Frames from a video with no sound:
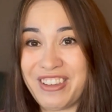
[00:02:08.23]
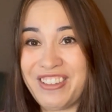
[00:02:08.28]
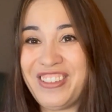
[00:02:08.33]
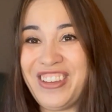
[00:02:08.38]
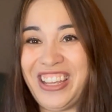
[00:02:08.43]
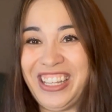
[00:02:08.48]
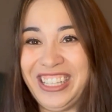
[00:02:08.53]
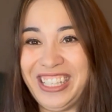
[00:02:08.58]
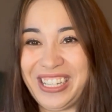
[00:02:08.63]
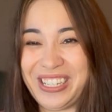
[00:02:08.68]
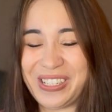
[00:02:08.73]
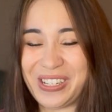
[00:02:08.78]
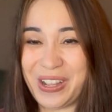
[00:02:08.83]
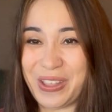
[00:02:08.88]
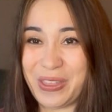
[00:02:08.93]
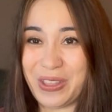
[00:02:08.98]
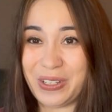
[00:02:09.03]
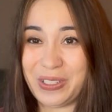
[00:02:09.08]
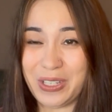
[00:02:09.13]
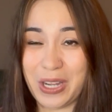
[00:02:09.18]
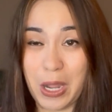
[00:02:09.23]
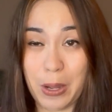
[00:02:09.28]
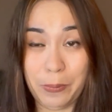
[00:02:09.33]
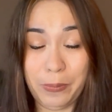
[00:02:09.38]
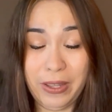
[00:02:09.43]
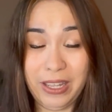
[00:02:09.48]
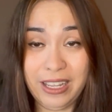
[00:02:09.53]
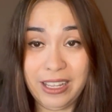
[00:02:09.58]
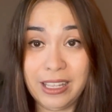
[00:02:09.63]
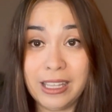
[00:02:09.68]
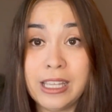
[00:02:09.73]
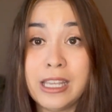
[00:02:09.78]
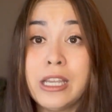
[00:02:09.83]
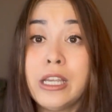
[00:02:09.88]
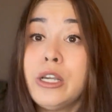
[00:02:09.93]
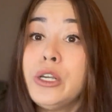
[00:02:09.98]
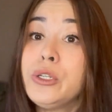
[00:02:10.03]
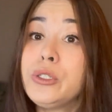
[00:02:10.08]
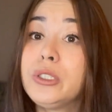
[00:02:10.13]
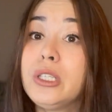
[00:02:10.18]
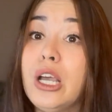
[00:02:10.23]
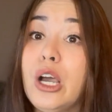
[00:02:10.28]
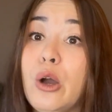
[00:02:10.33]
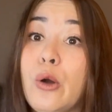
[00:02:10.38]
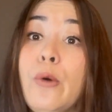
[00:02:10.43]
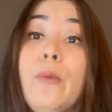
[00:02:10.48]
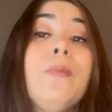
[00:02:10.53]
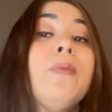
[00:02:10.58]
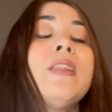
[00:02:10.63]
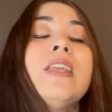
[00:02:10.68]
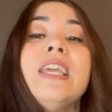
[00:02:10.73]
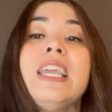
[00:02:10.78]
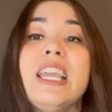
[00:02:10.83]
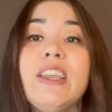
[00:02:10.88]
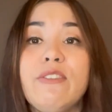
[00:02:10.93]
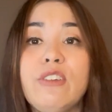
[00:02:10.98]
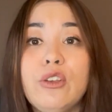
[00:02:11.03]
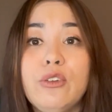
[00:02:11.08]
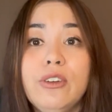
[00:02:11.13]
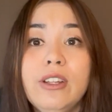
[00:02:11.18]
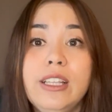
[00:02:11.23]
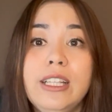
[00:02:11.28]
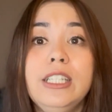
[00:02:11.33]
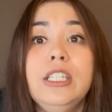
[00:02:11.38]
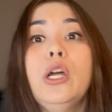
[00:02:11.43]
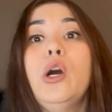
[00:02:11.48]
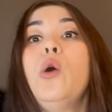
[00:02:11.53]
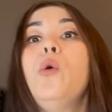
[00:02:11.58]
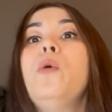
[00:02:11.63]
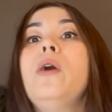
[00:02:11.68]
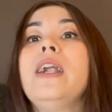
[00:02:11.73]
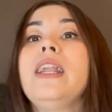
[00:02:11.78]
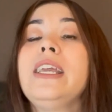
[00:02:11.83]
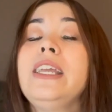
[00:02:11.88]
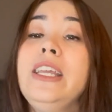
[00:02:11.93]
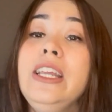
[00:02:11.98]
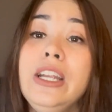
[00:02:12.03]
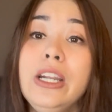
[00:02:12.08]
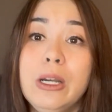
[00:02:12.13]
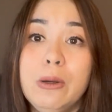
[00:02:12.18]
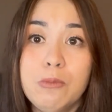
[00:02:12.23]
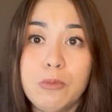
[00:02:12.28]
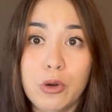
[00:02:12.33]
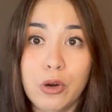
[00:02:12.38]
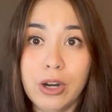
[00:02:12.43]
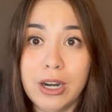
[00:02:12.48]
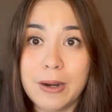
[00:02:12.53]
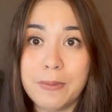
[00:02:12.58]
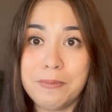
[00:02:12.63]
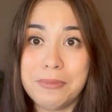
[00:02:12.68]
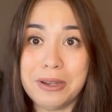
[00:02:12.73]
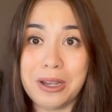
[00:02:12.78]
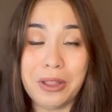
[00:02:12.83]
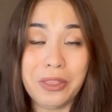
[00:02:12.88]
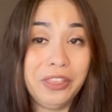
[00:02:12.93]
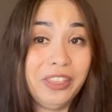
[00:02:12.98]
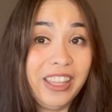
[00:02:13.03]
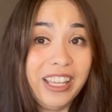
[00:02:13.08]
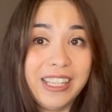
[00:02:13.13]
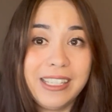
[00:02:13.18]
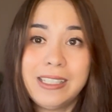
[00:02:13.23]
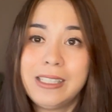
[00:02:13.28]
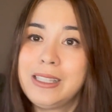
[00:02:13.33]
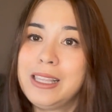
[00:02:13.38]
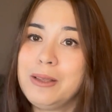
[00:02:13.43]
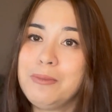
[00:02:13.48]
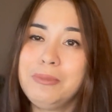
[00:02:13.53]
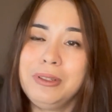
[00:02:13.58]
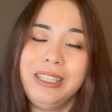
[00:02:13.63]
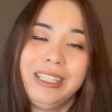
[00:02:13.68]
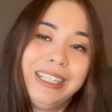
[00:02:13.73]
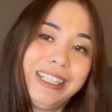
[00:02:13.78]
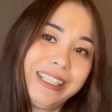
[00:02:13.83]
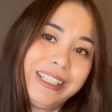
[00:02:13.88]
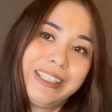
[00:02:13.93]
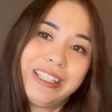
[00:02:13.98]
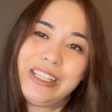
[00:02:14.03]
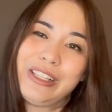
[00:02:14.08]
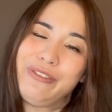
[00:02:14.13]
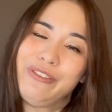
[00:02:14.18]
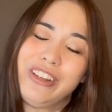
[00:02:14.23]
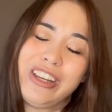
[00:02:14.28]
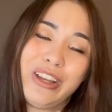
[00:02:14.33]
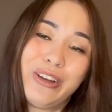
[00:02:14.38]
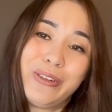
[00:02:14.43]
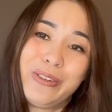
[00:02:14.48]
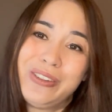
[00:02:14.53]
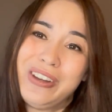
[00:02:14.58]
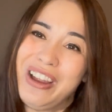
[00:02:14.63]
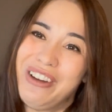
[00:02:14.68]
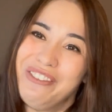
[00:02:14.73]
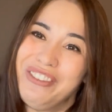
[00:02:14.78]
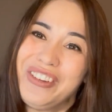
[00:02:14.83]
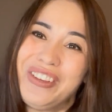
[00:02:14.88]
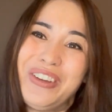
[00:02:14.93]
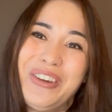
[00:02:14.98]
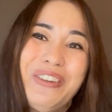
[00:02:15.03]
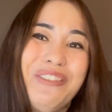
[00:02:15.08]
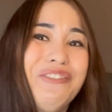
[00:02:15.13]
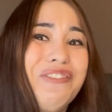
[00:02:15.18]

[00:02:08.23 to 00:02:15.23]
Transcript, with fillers: feelings on the topic. So if you really don't want to hear more about this, then please, this video is not for you.